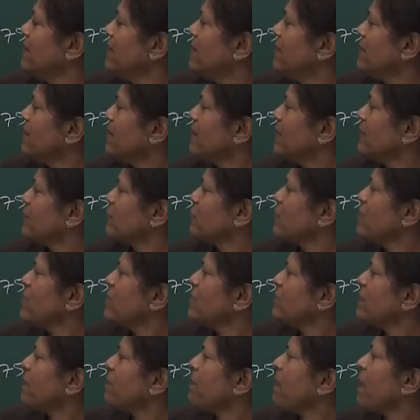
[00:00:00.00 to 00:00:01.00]
You get 3
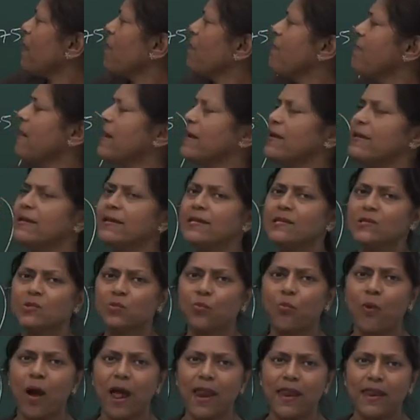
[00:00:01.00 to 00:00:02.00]
to the power minus
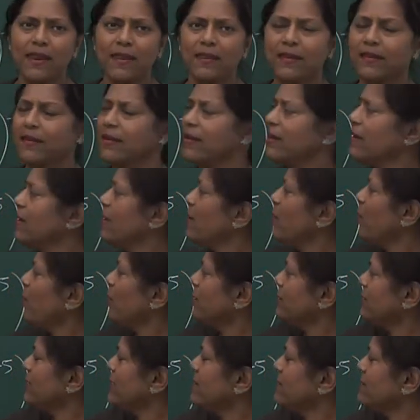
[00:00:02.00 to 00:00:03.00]
1.
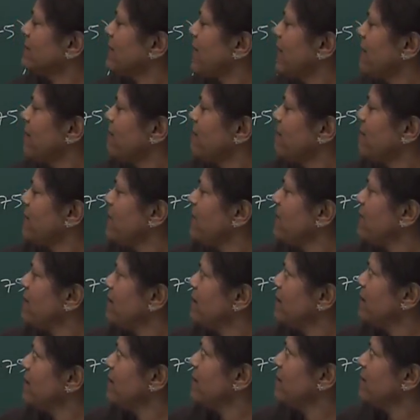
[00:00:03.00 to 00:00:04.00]
What does that mean?
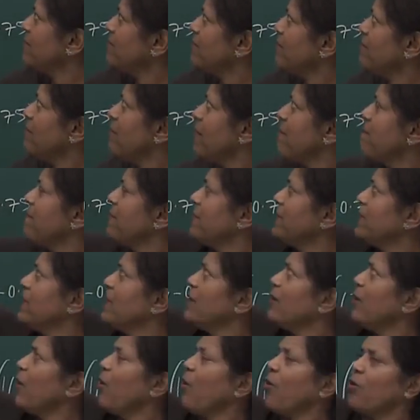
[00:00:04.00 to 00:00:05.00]
Remember the
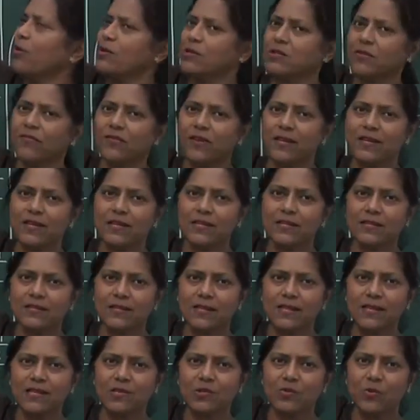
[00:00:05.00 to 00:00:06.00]
laws of
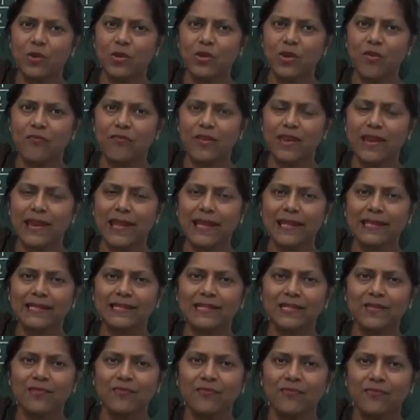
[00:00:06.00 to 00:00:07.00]
indices. When you have a
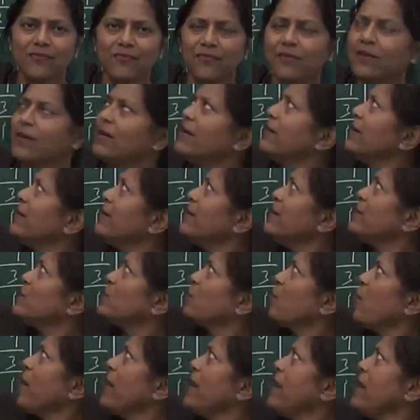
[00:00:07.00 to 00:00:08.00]
negative, it's
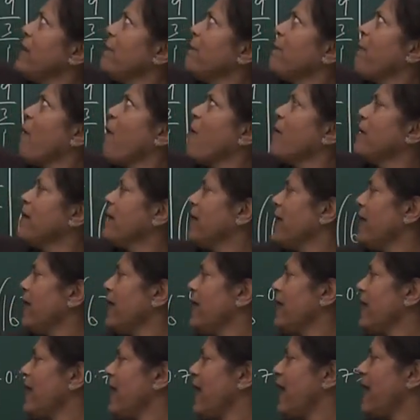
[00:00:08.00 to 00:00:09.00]
1 upon
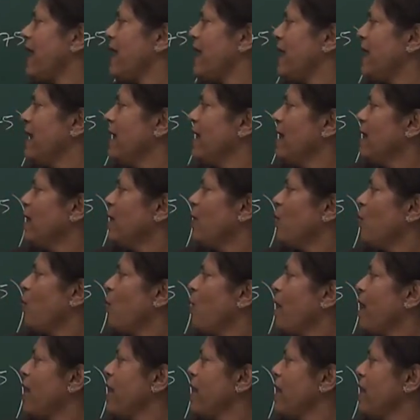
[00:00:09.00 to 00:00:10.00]
an,
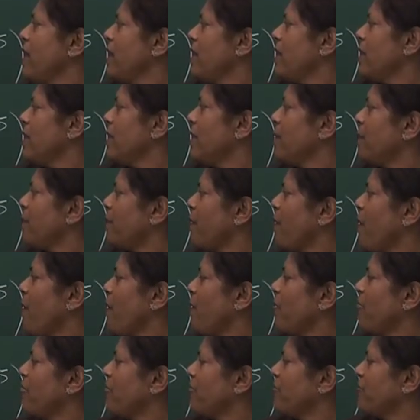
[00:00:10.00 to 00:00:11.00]
1
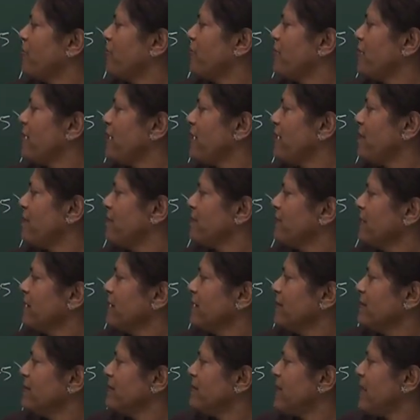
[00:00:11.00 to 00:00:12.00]
upon 3.
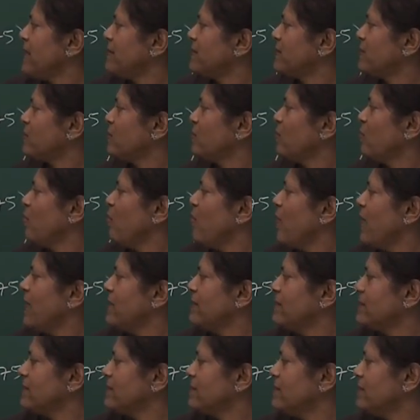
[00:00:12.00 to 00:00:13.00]
That's your
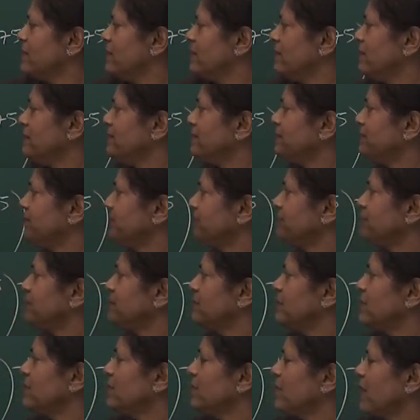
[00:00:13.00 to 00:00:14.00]
answer.
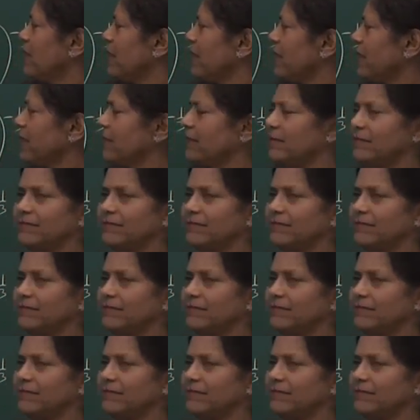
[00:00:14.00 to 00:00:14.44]
You got it.